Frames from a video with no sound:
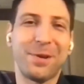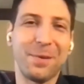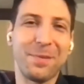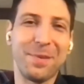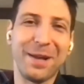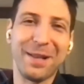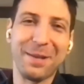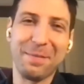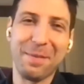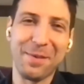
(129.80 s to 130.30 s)

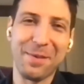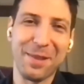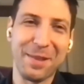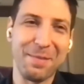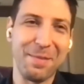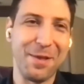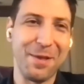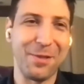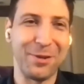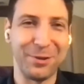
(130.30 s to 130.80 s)
about like maybe the
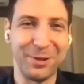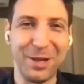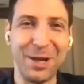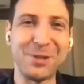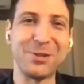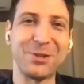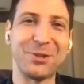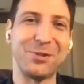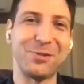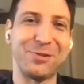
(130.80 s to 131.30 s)

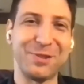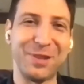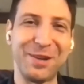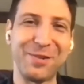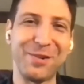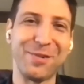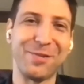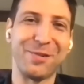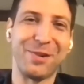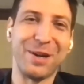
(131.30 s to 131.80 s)
methodological
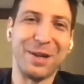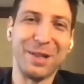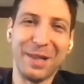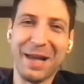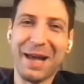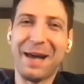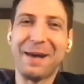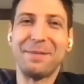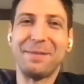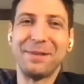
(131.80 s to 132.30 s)
flavor of our
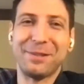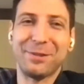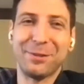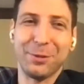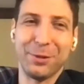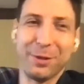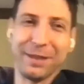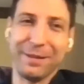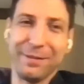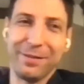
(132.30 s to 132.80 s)
lab is
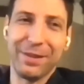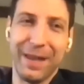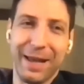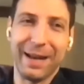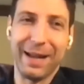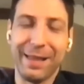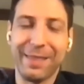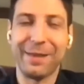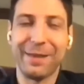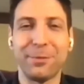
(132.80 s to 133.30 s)
sort of that.
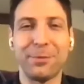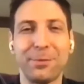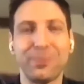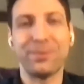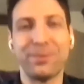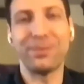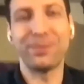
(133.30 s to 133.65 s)
I think